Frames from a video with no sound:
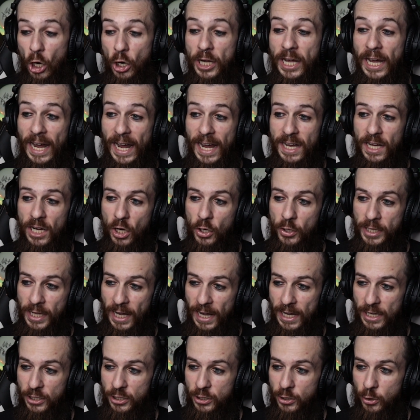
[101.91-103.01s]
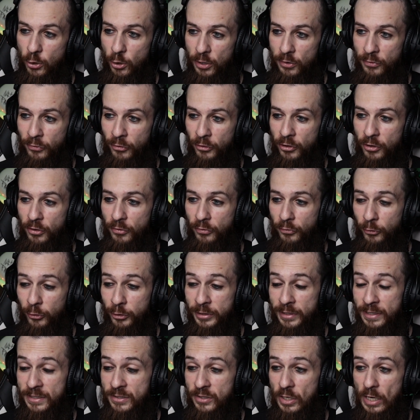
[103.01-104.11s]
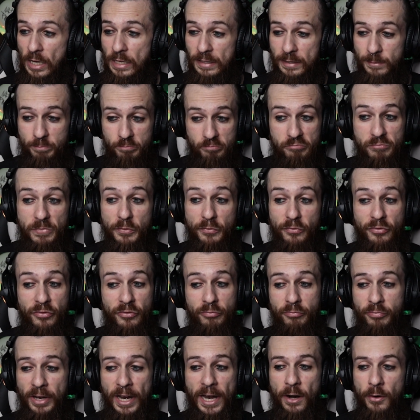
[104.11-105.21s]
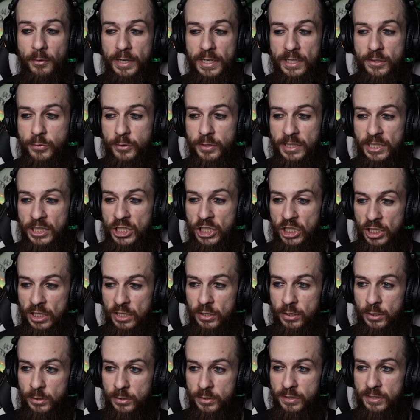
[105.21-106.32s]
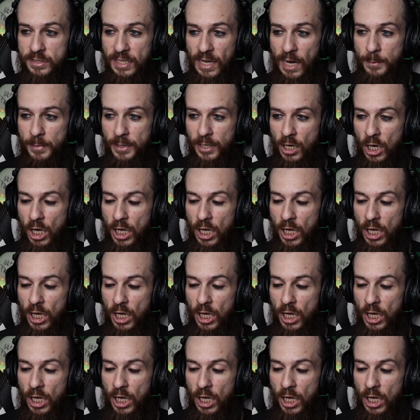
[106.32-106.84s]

Okay, okay, you're going for the very traditional cyber